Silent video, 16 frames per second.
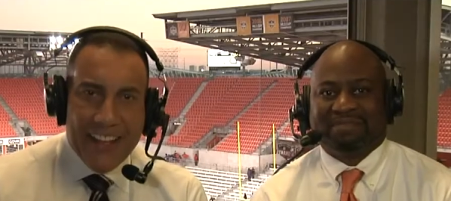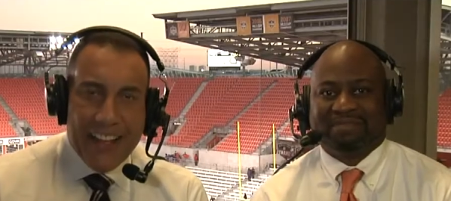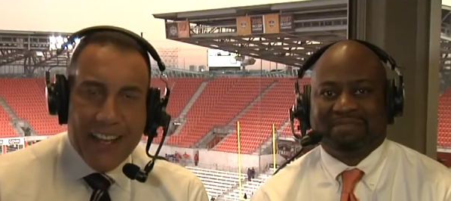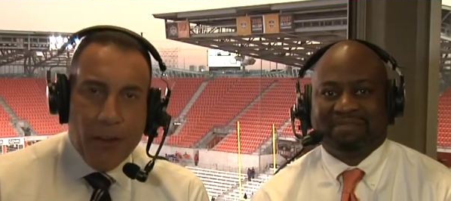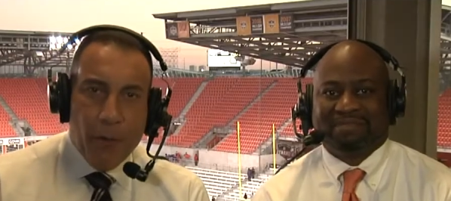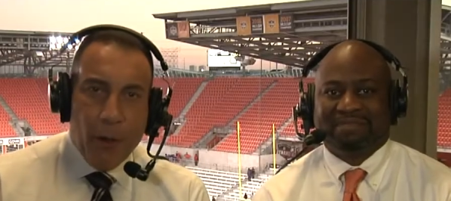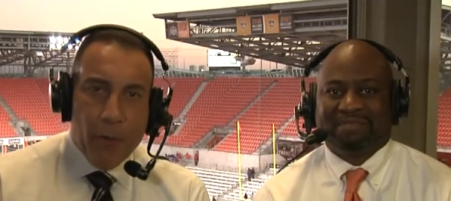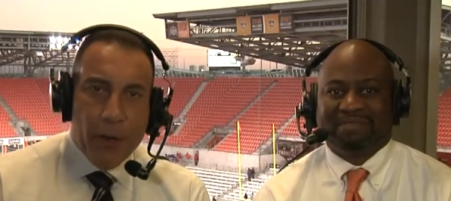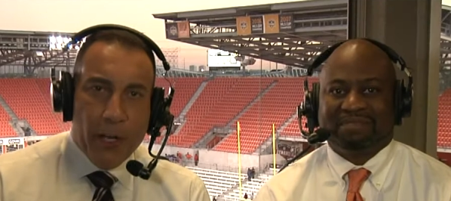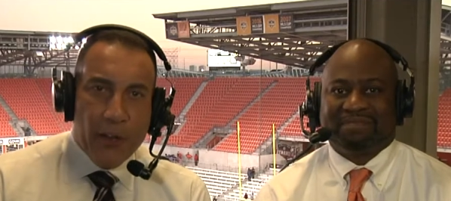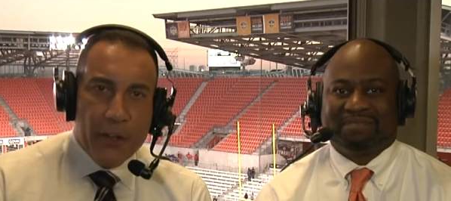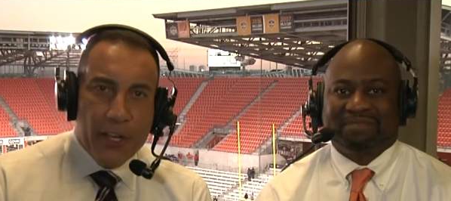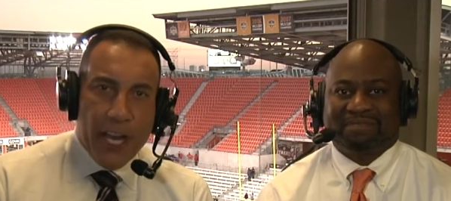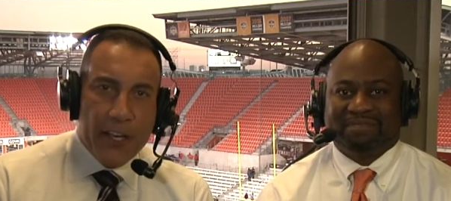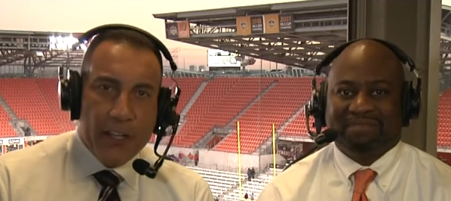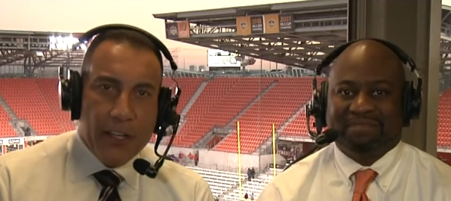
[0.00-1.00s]
Speaker 1: Well, we learned
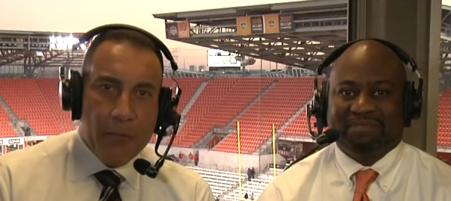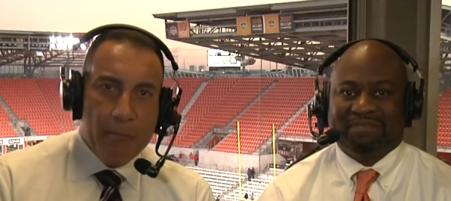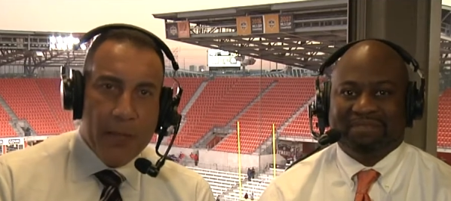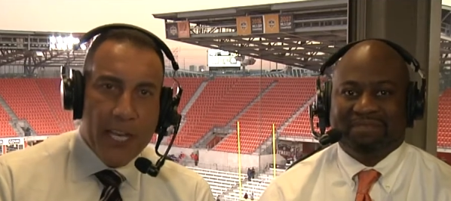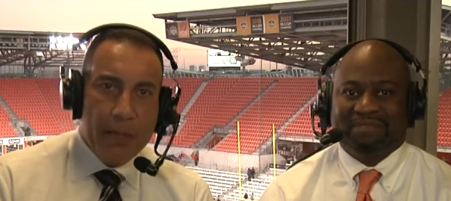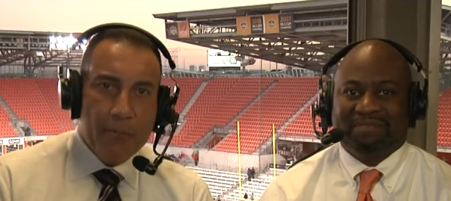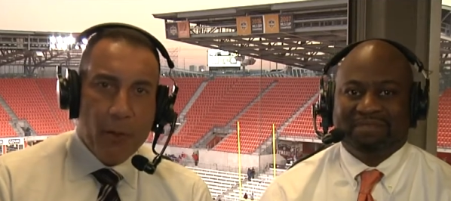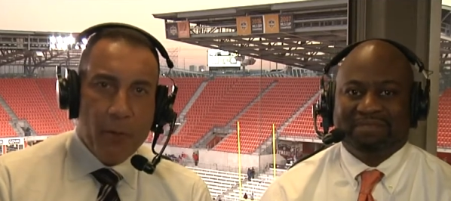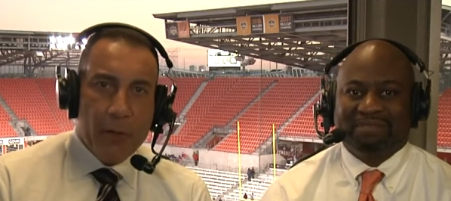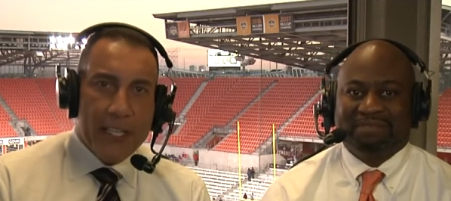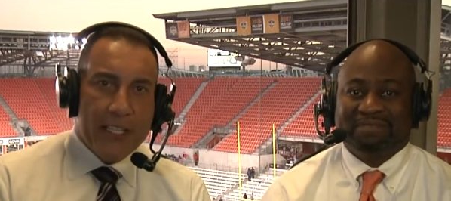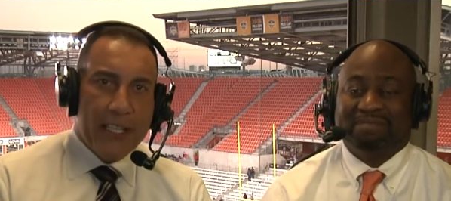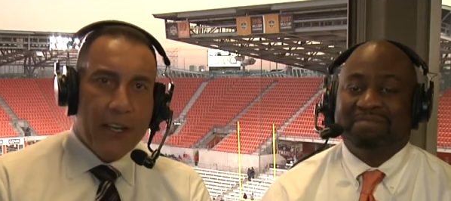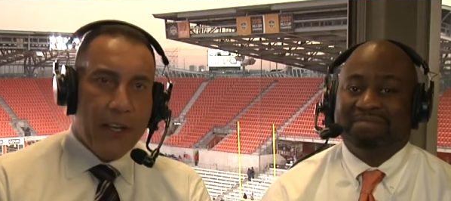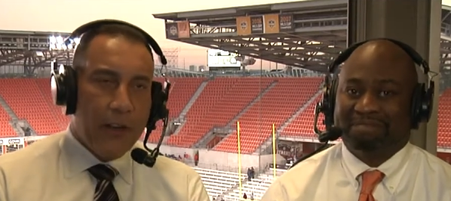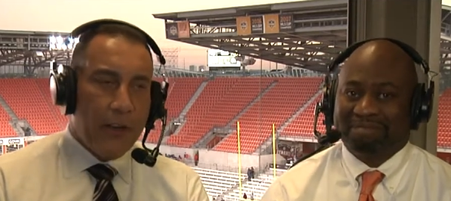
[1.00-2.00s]
how to compete, but we
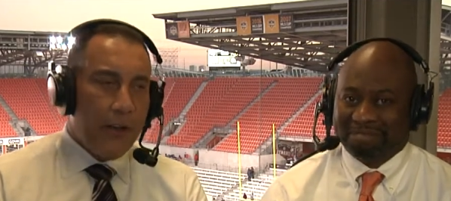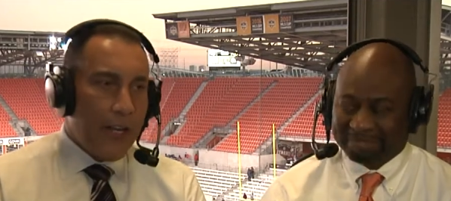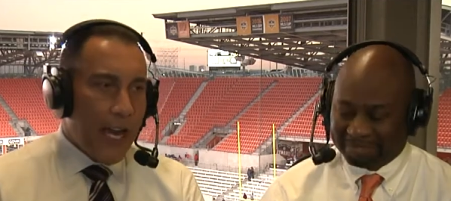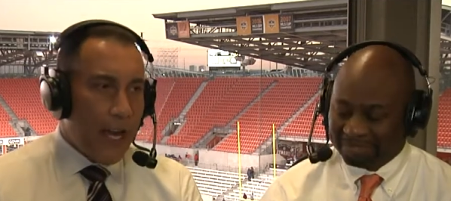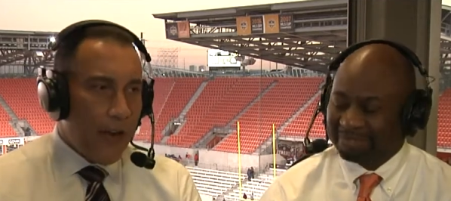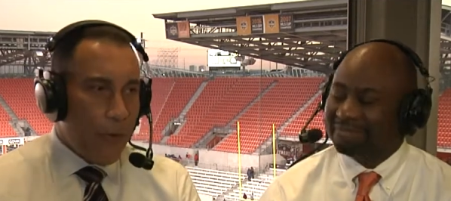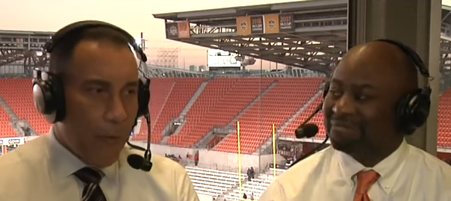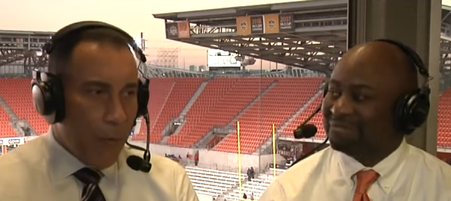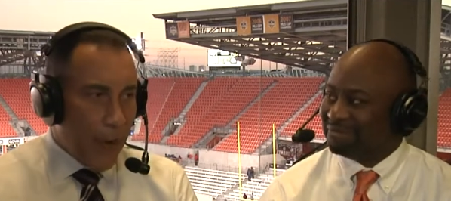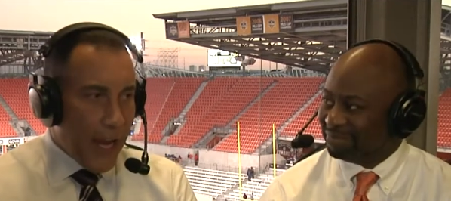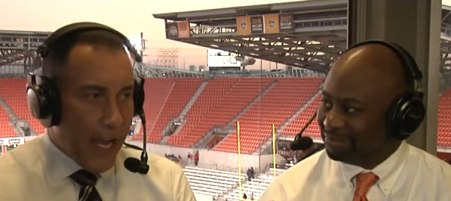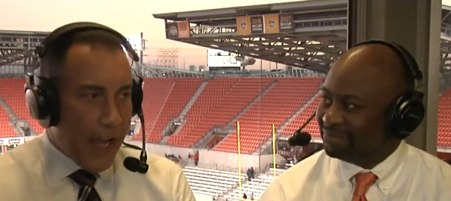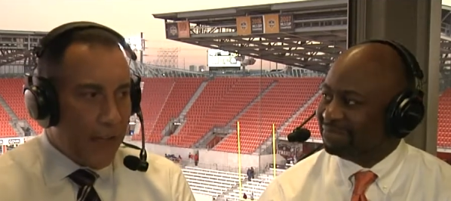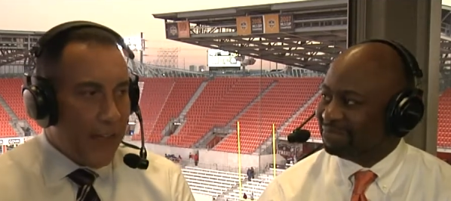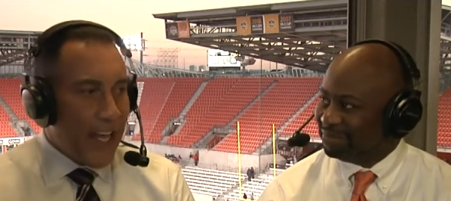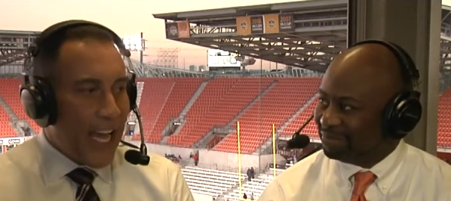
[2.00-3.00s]
didn't learn how to
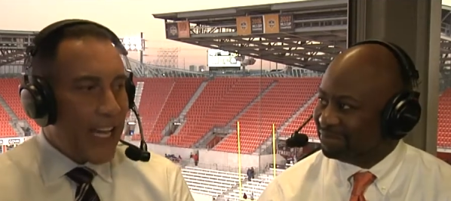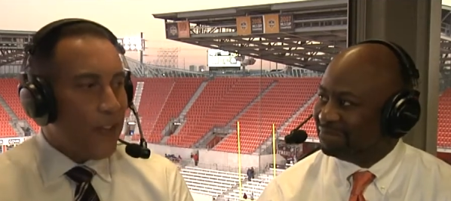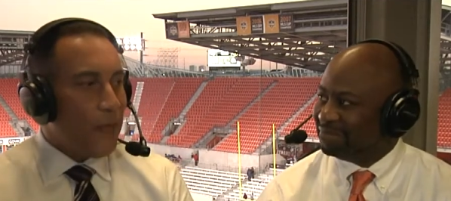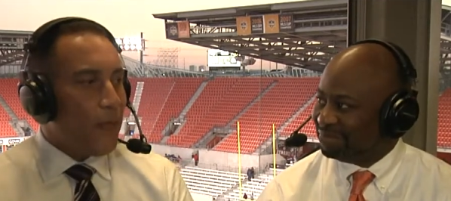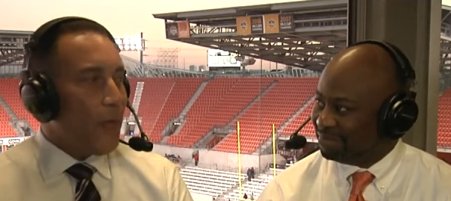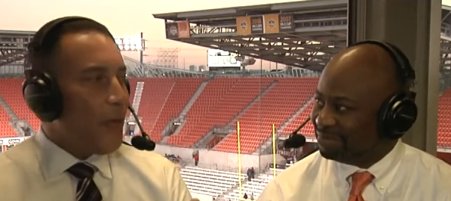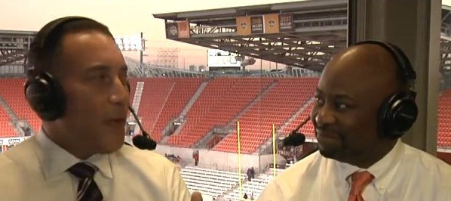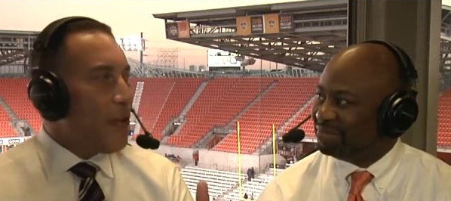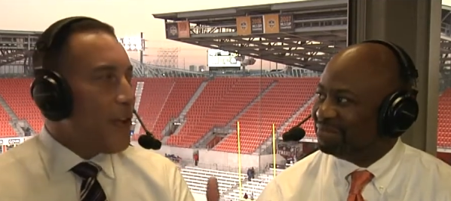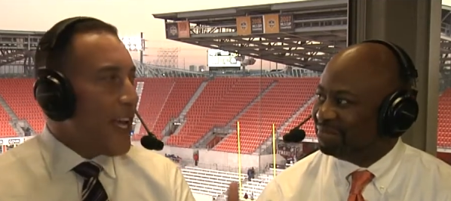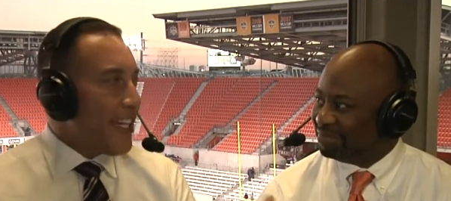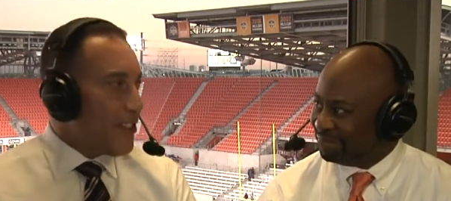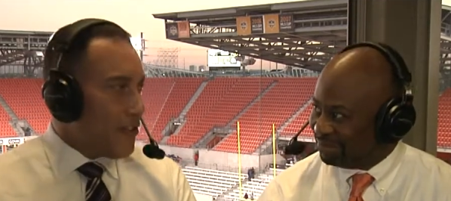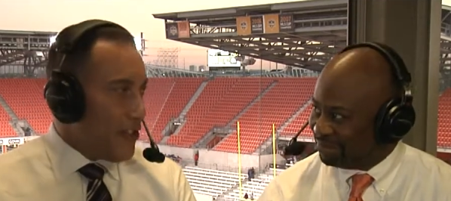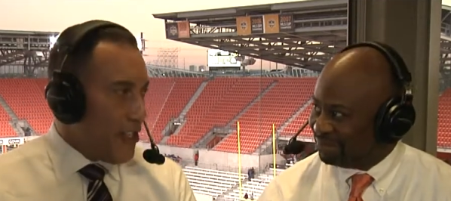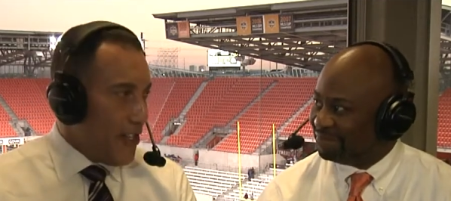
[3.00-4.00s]
win. That's for
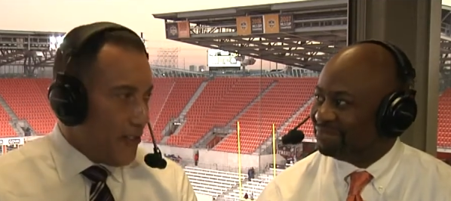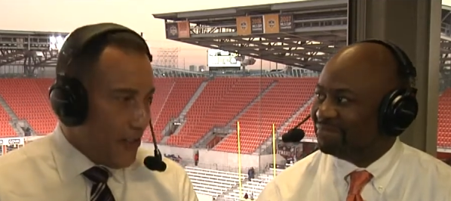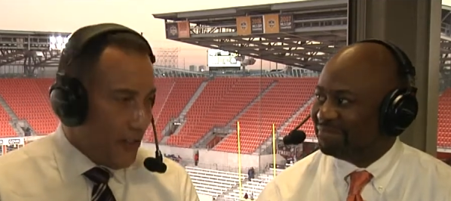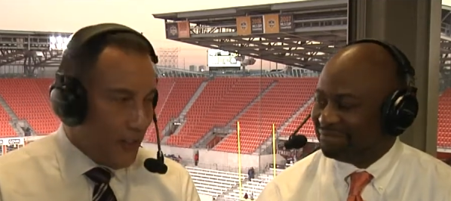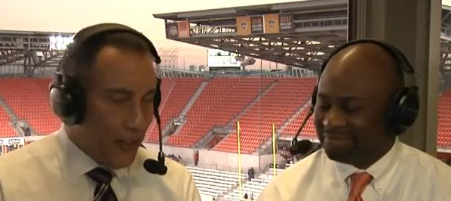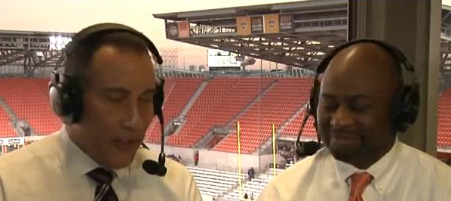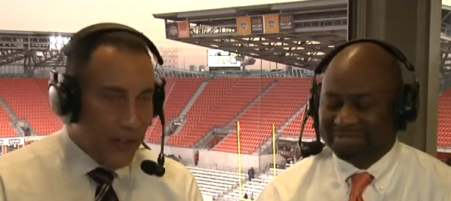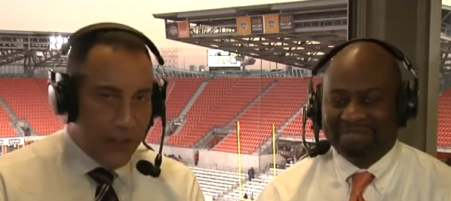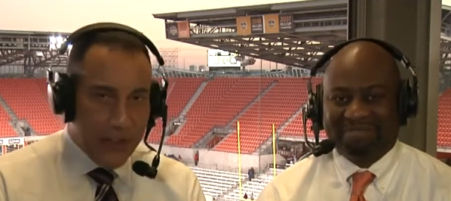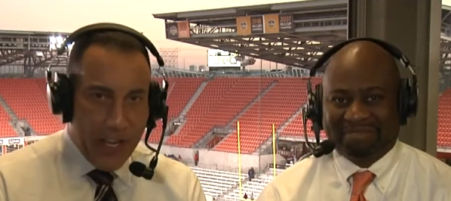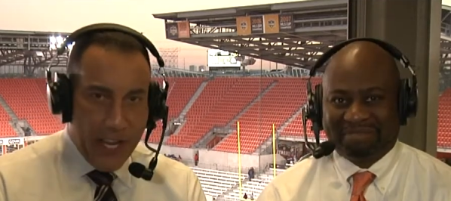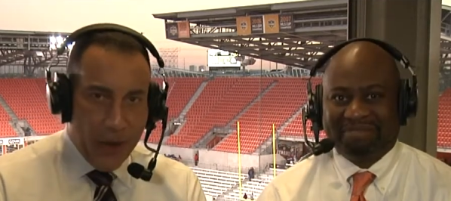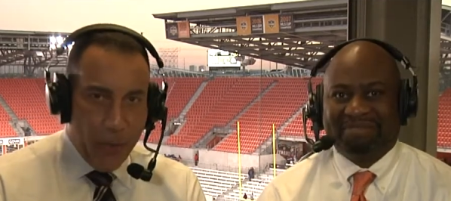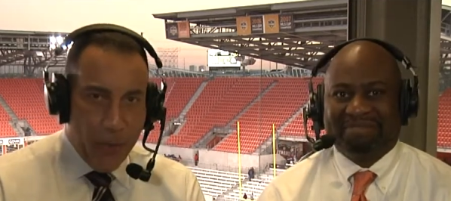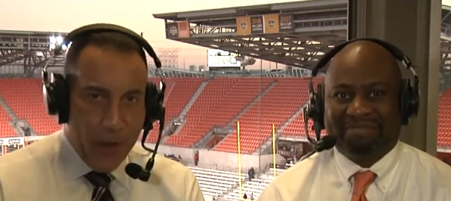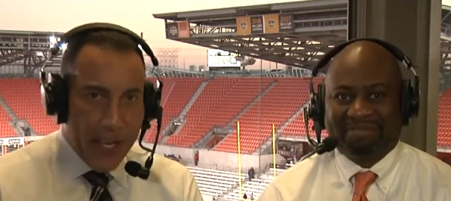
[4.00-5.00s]
next season to learn how
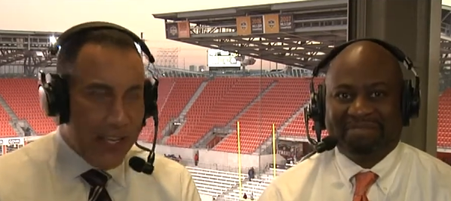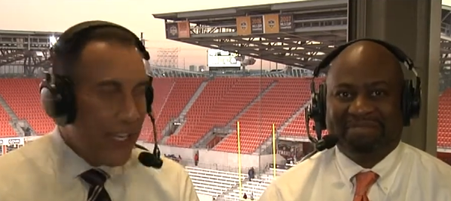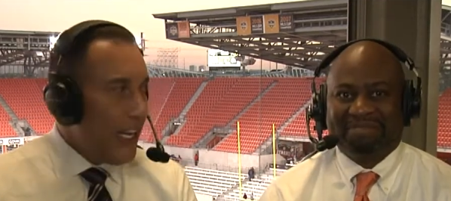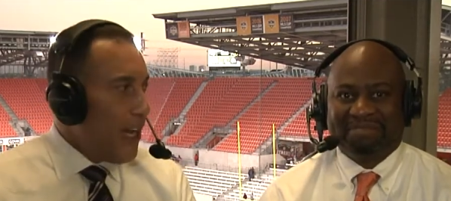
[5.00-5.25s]
to win.